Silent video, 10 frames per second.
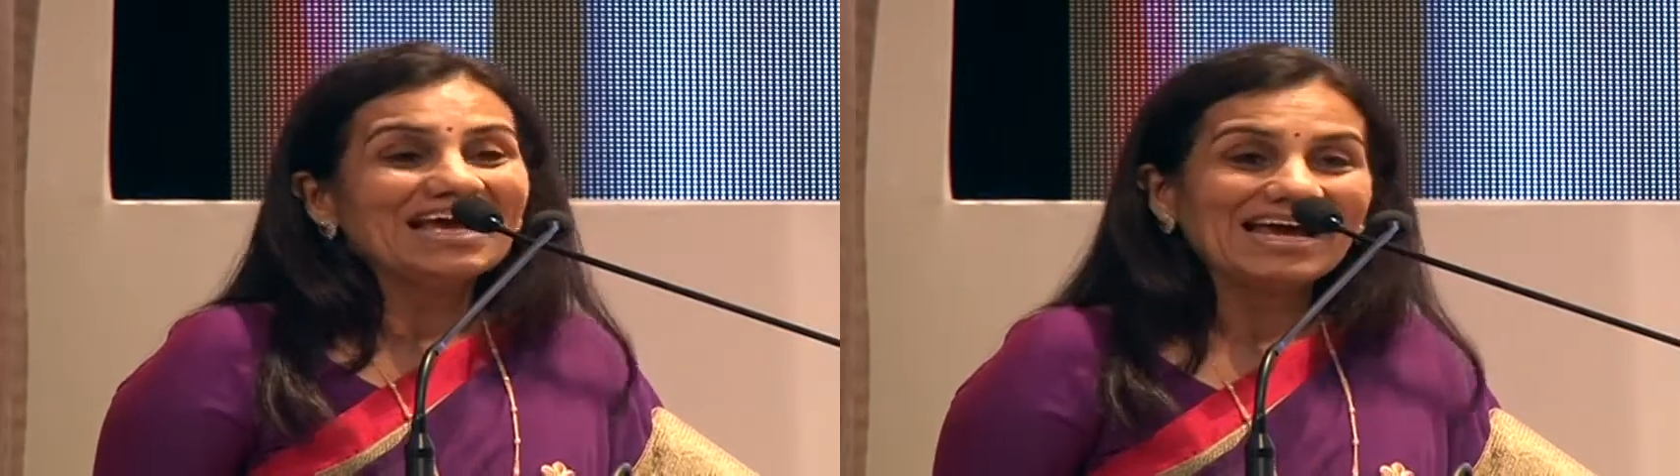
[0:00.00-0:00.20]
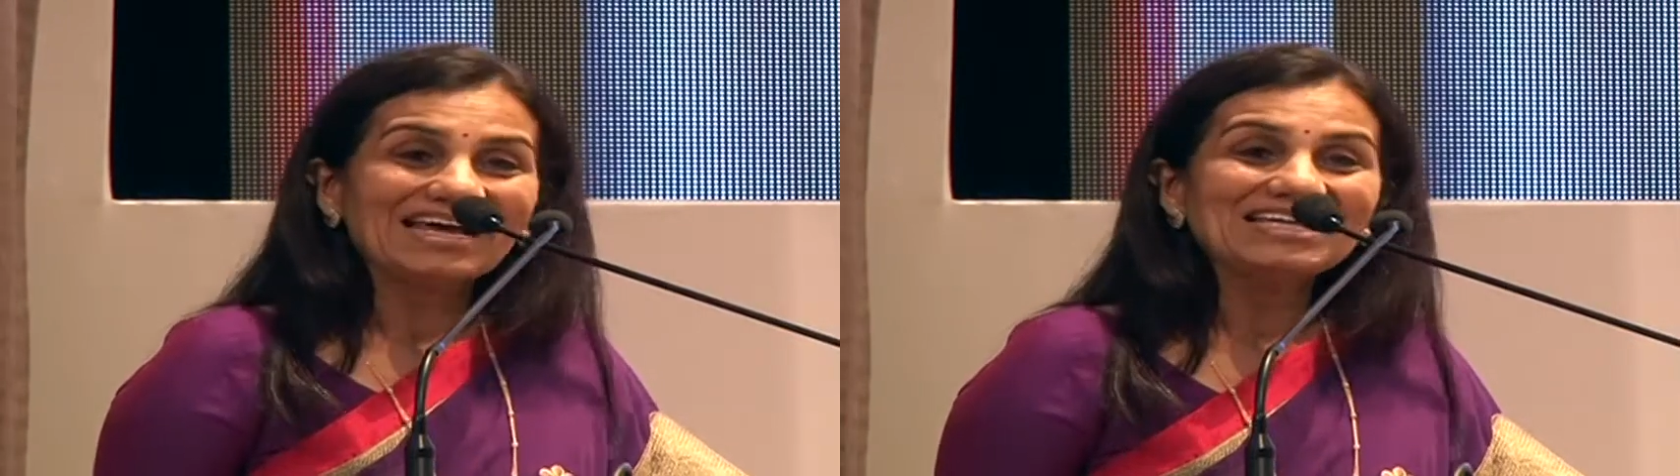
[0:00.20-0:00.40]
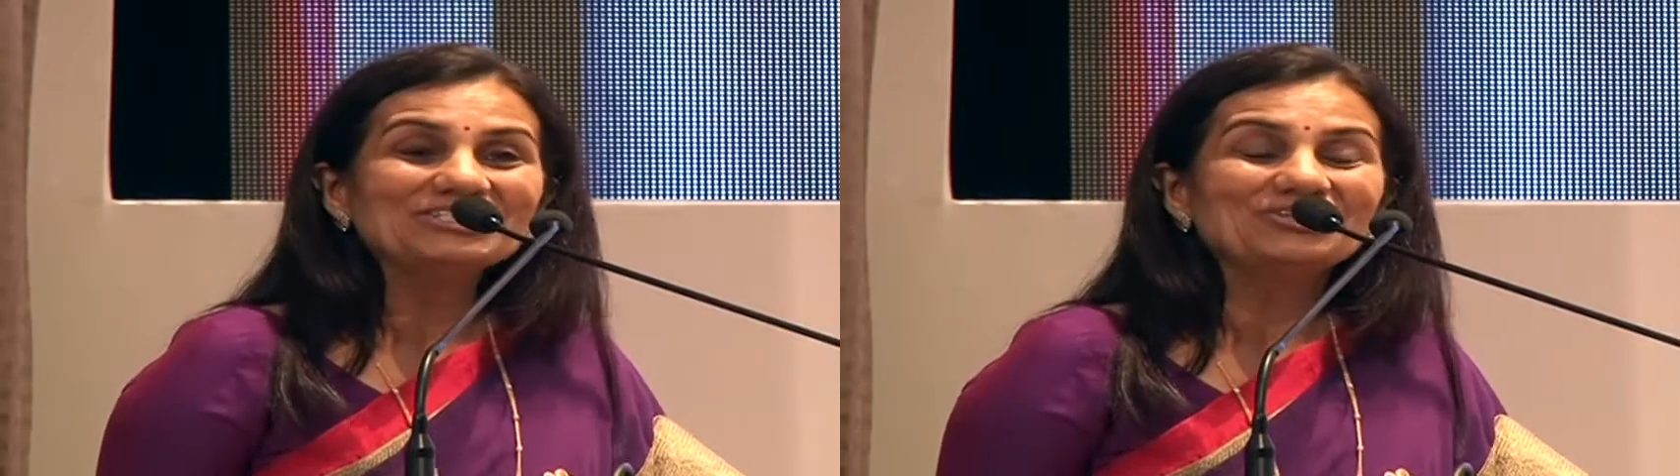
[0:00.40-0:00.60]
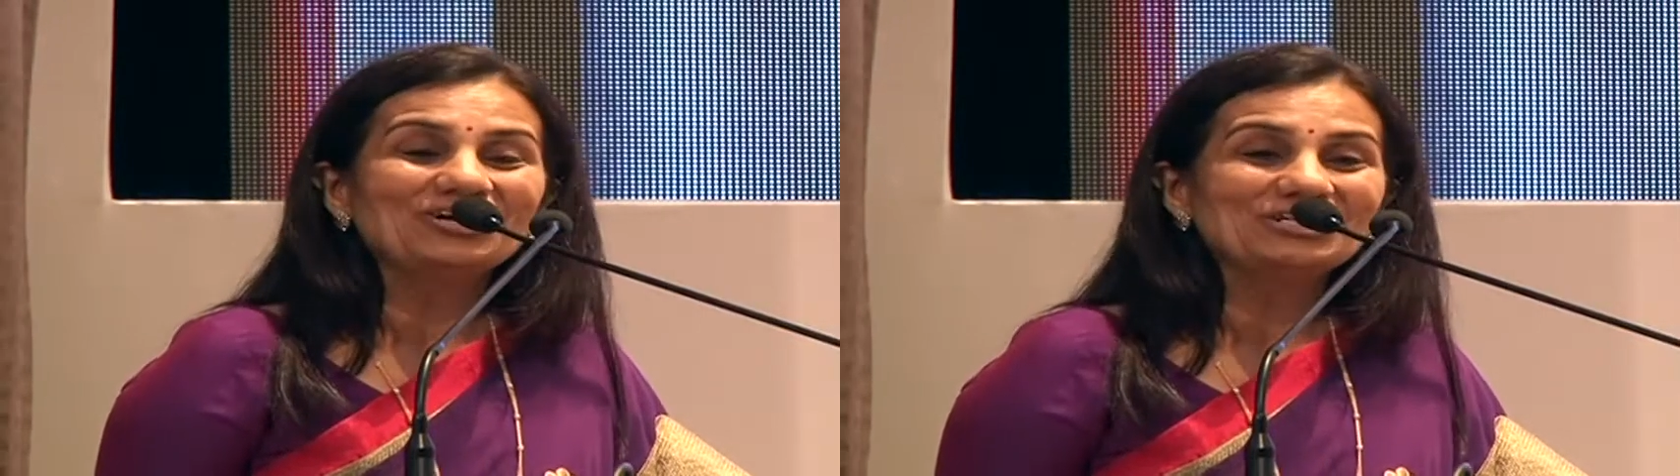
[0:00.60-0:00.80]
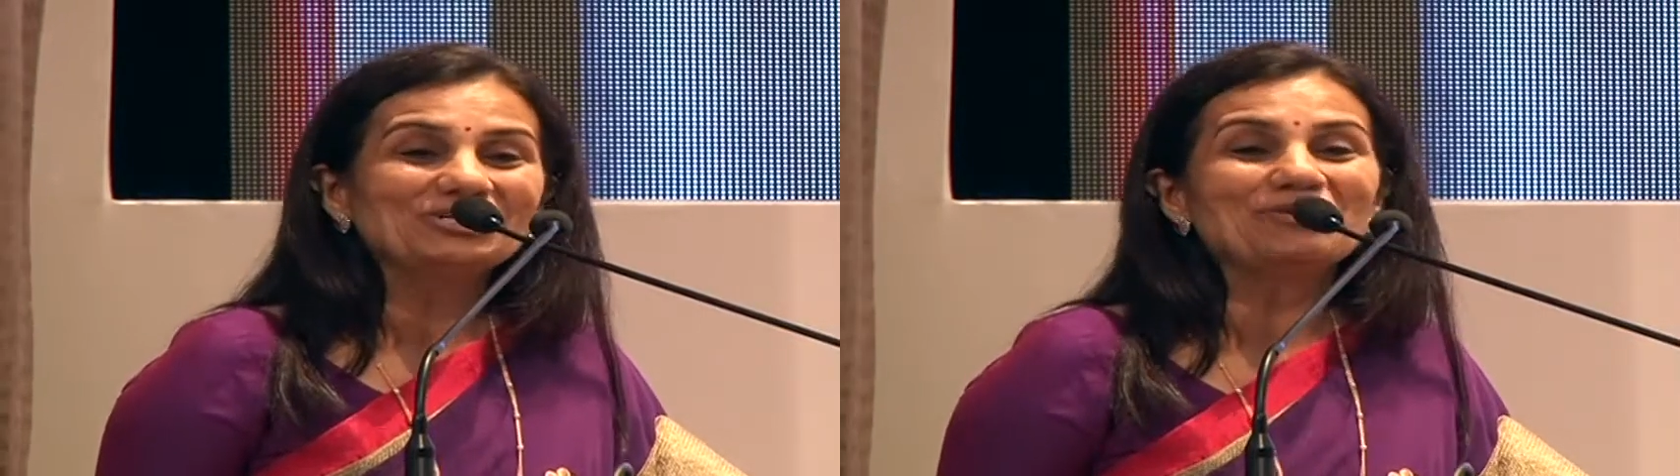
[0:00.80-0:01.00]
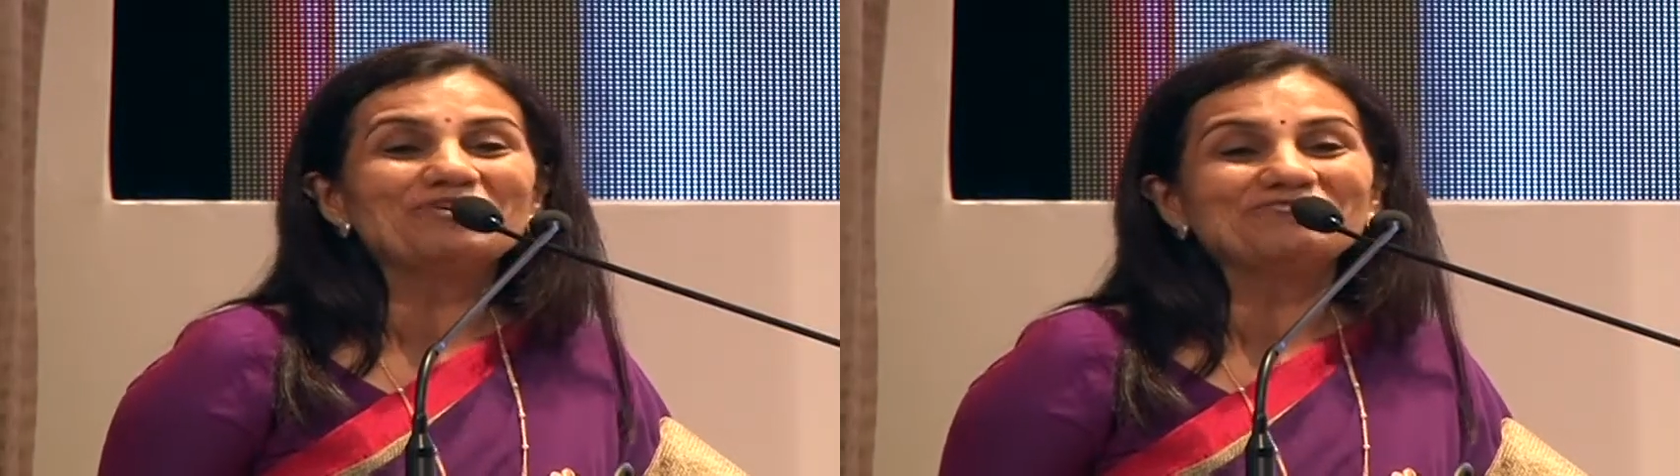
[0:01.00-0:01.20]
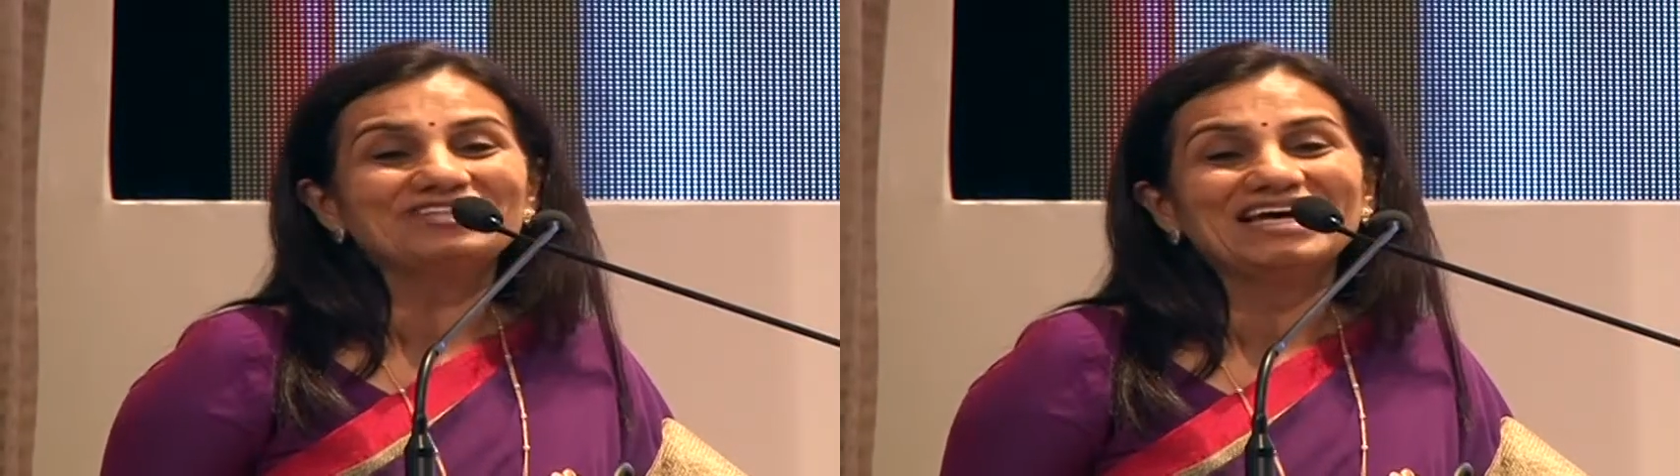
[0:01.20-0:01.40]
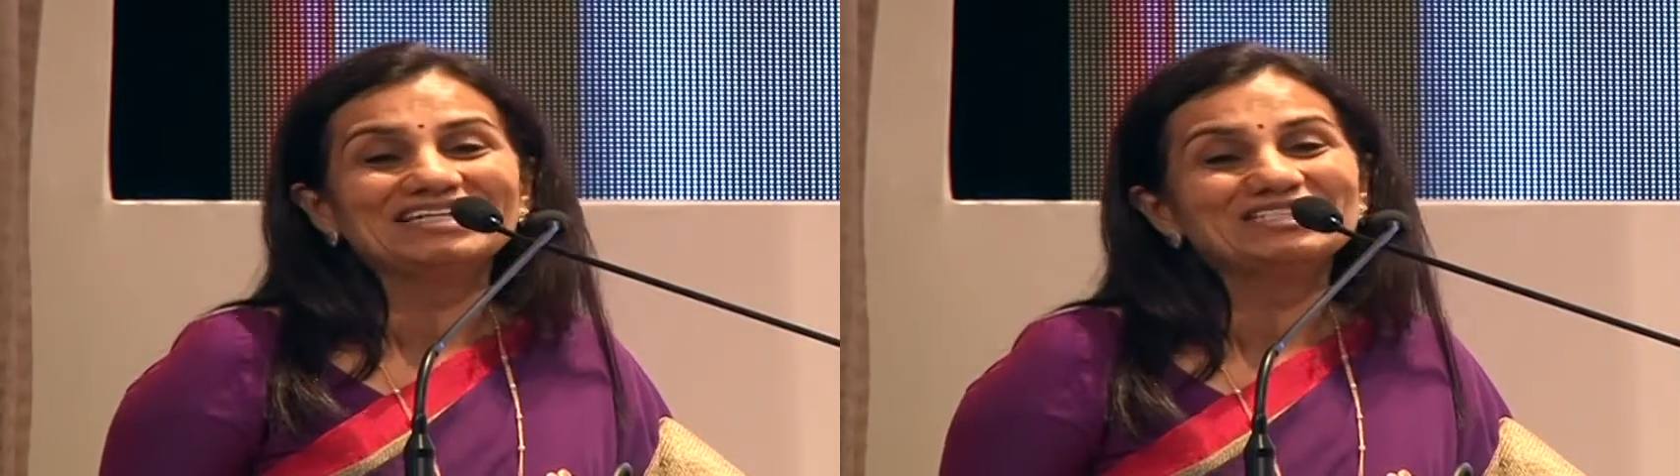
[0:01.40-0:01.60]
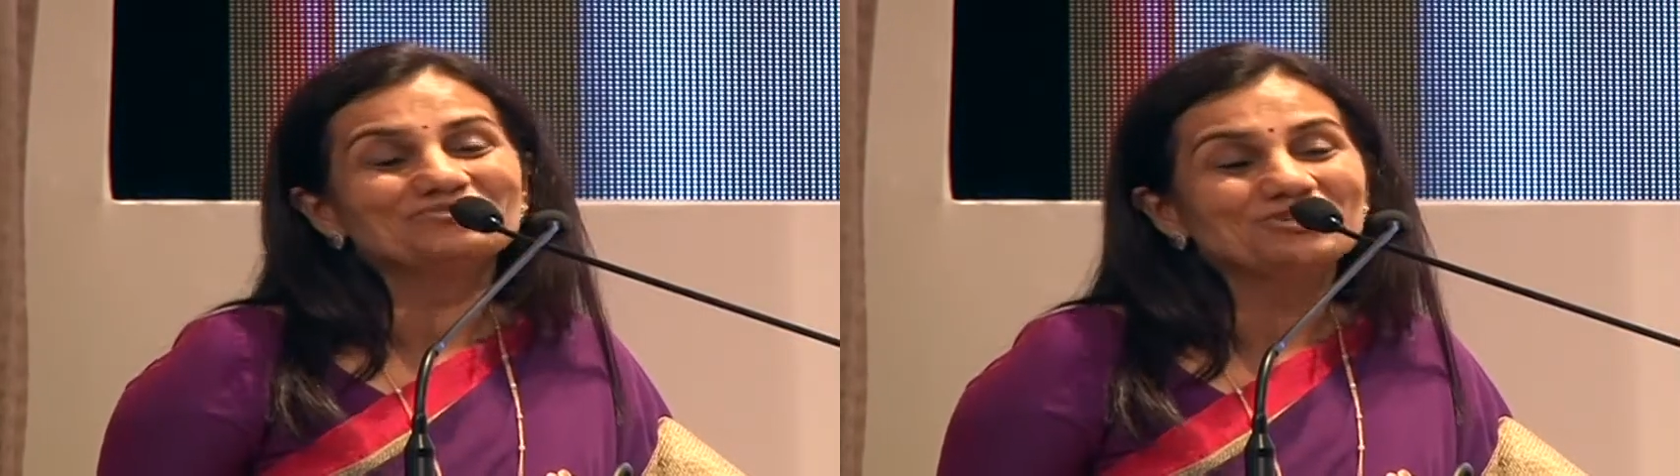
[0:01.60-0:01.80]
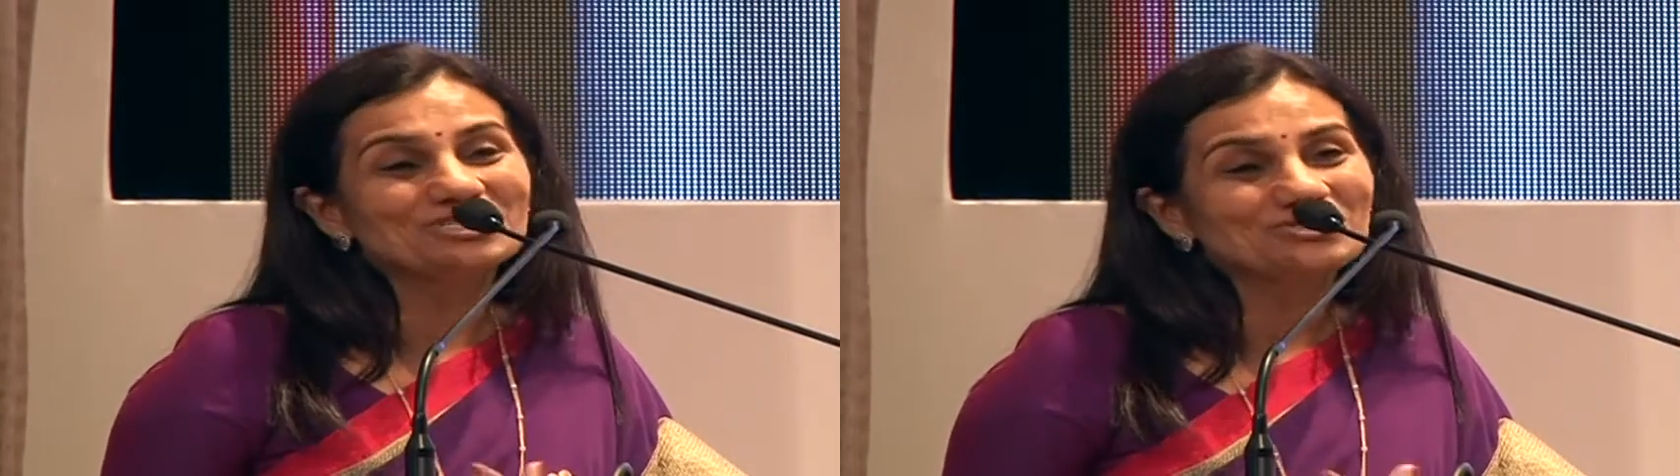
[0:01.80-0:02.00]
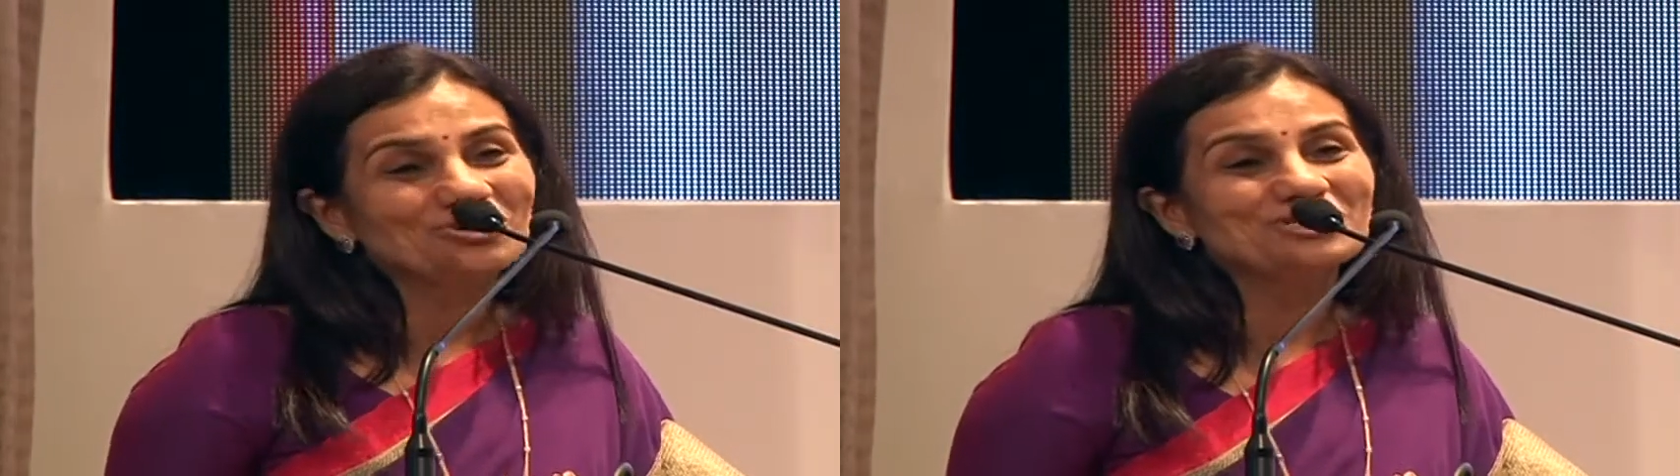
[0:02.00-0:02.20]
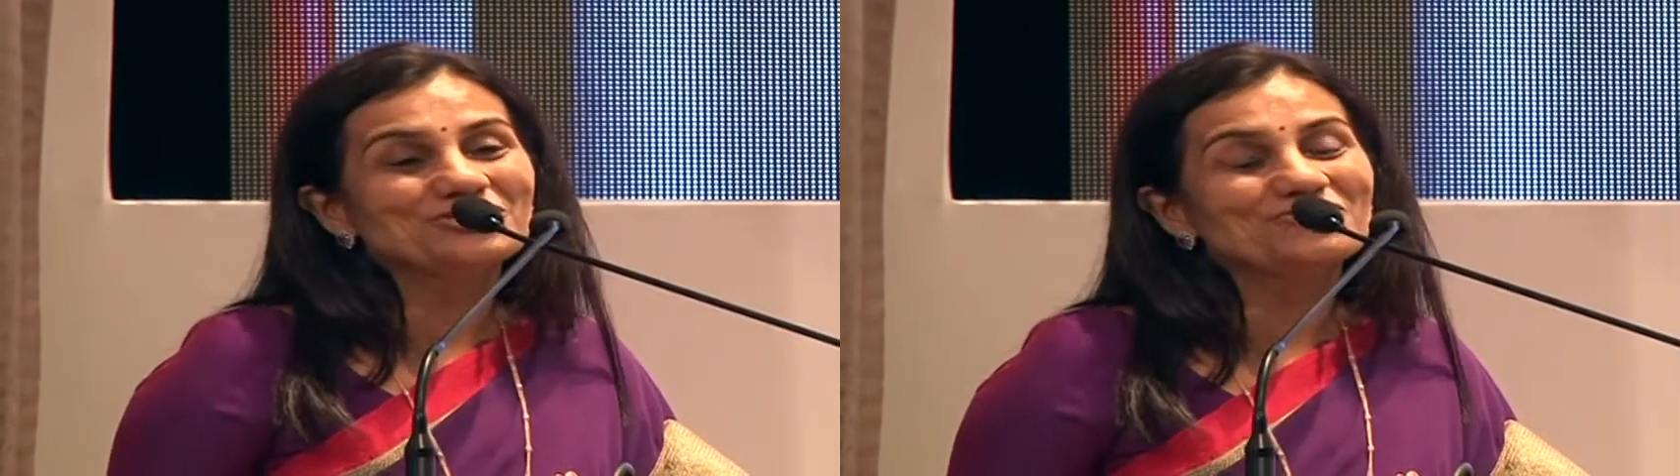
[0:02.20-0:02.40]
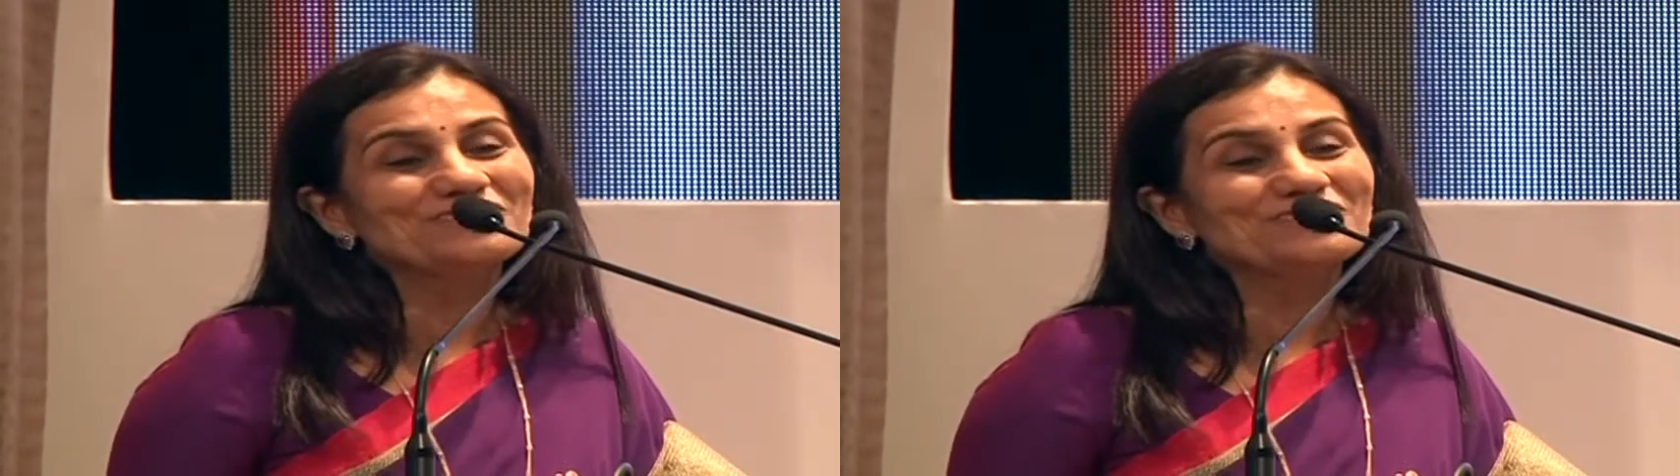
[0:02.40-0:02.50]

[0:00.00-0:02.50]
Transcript: And on top of that, what's also